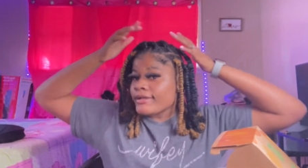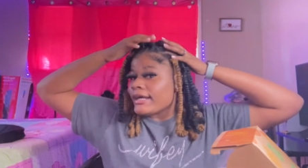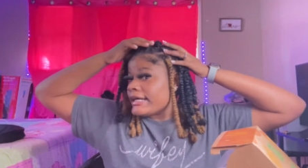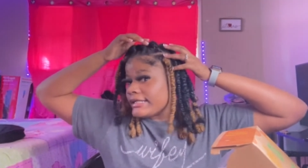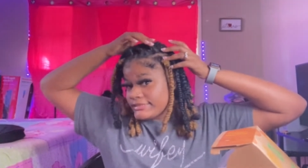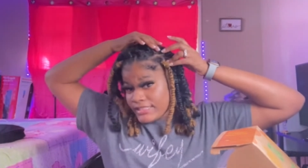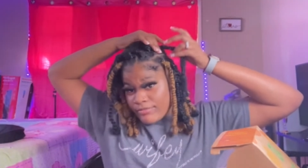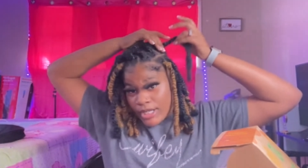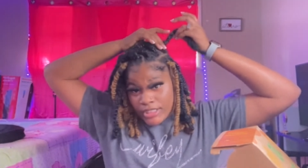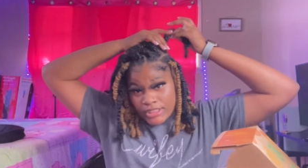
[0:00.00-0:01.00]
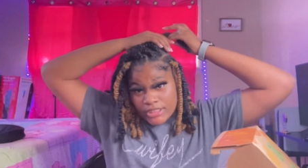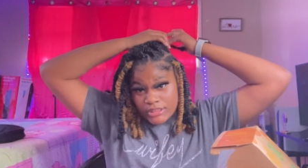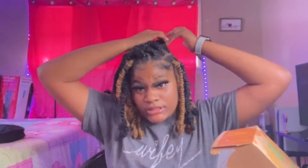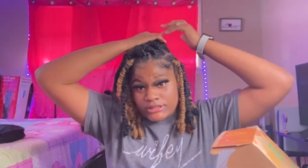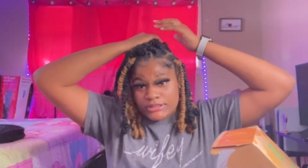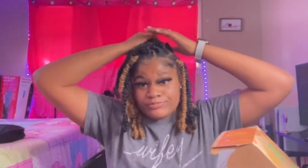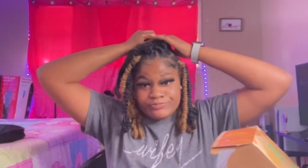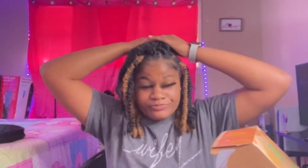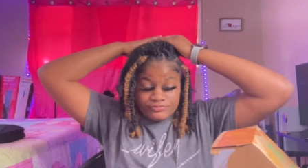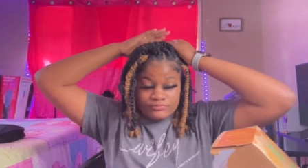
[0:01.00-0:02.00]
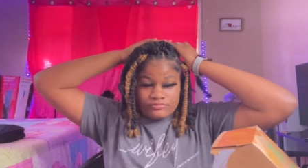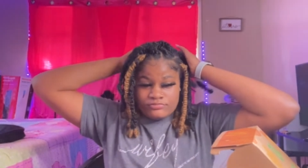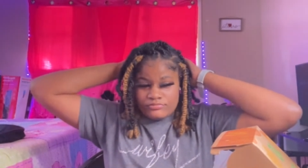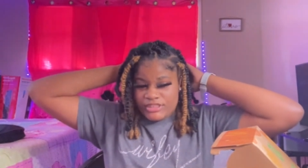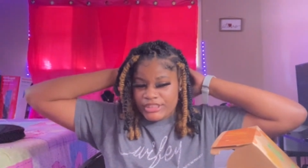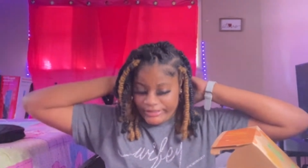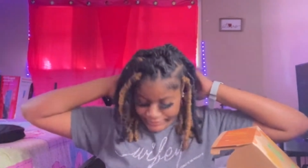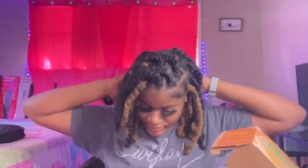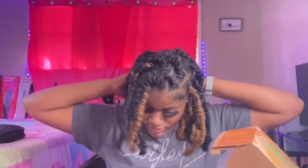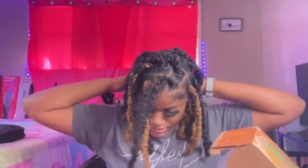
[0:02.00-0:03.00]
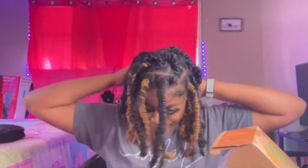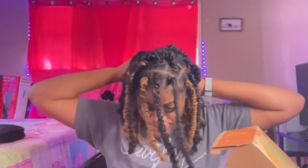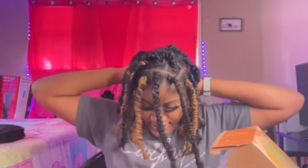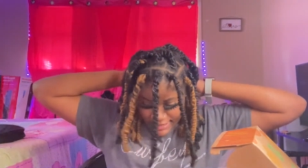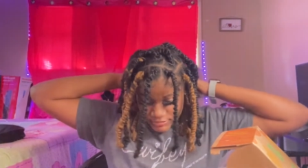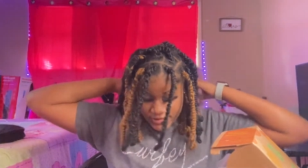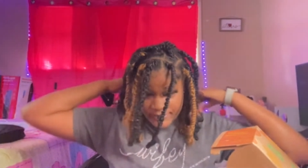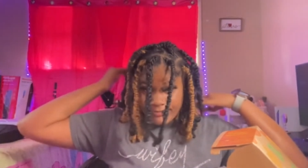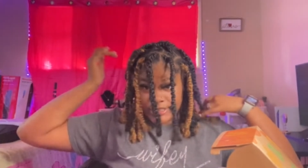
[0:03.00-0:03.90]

I had to take my hair down because, yeah, it'd be tight on top of my